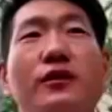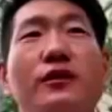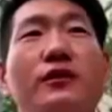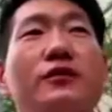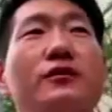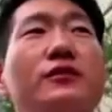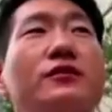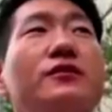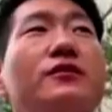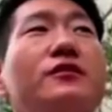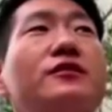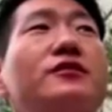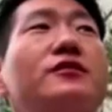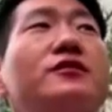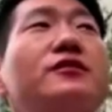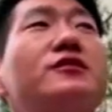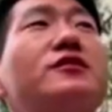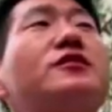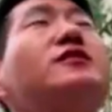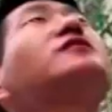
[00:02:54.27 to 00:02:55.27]

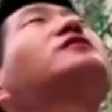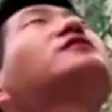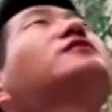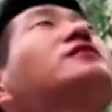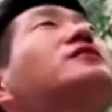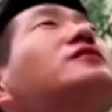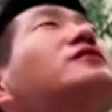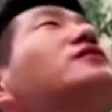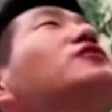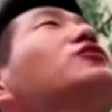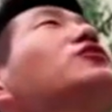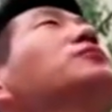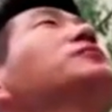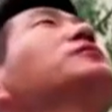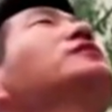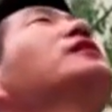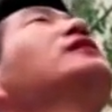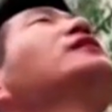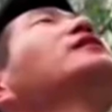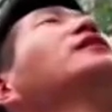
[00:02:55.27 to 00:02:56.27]

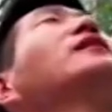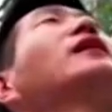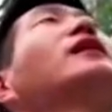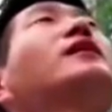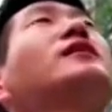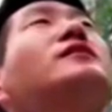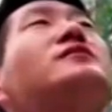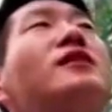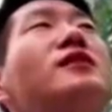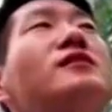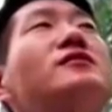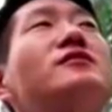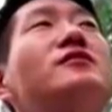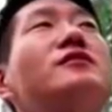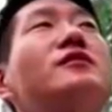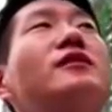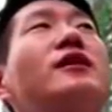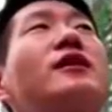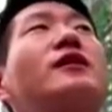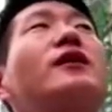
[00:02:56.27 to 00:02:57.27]
We've been here
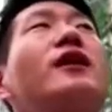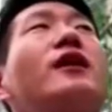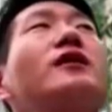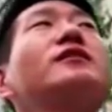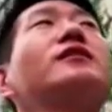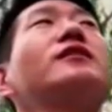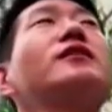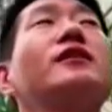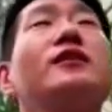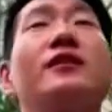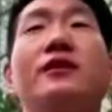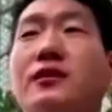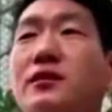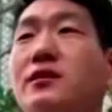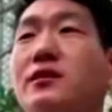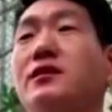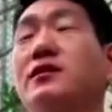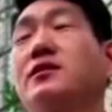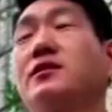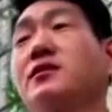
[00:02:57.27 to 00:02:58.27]
3 times and
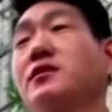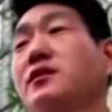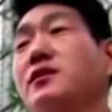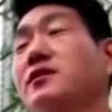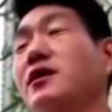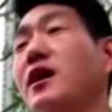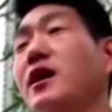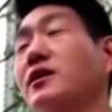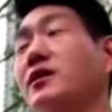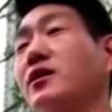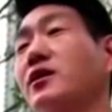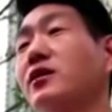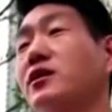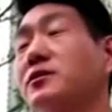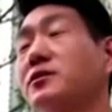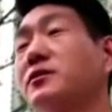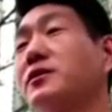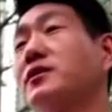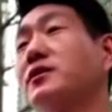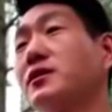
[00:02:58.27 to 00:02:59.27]
saw that the construction
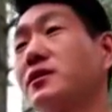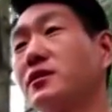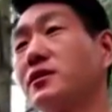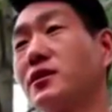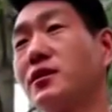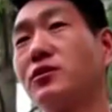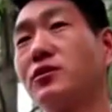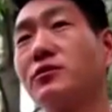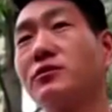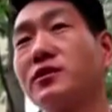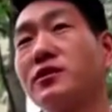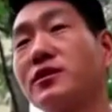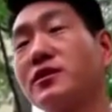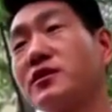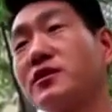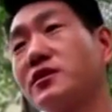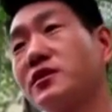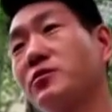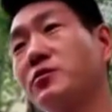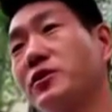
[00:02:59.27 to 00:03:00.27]
site and the tower crane
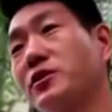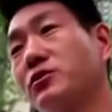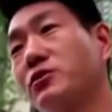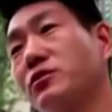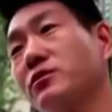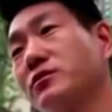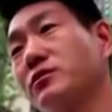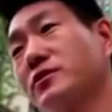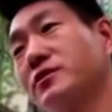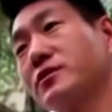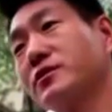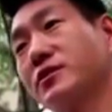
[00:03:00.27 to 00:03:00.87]
have not moved.